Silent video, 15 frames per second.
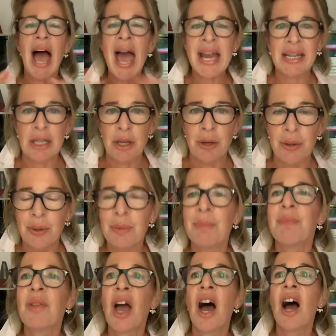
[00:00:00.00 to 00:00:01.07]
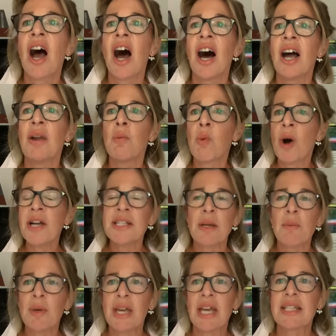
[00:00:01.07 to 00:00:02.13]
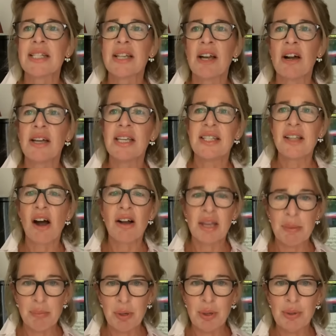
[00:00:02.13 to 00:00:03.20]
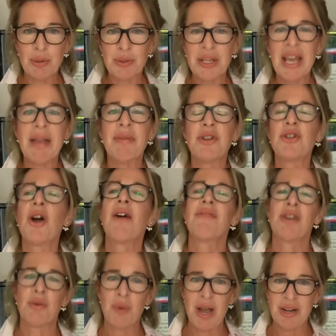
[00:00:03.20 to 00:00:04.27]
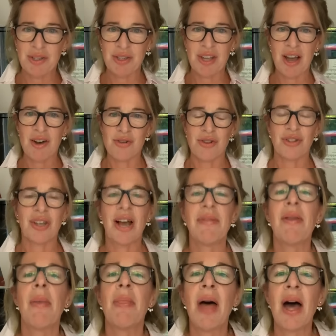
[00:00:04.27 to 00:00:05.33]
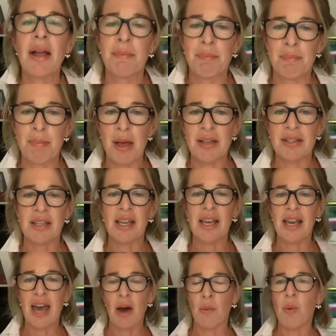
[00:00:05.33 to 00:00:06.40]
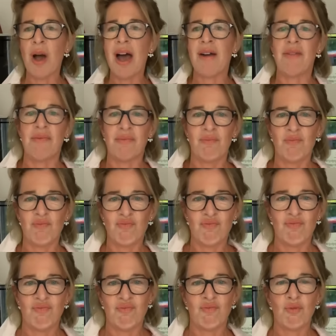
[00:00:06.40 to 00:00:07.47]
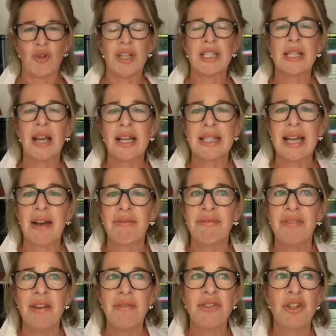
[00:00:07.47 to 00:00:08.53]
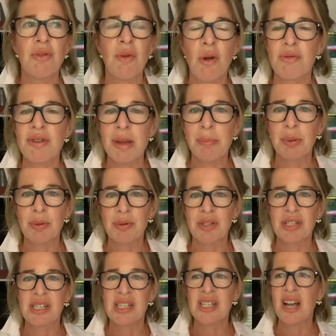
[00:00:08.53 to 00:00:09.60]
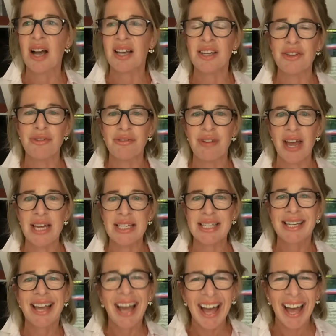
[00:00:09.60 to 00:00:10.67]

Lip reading: Anywho, why don't we get Starkey Starkey Poos in the driving awareness course? And then that person can get aware of what it's like to have 50-year-old nipples stuck in your face.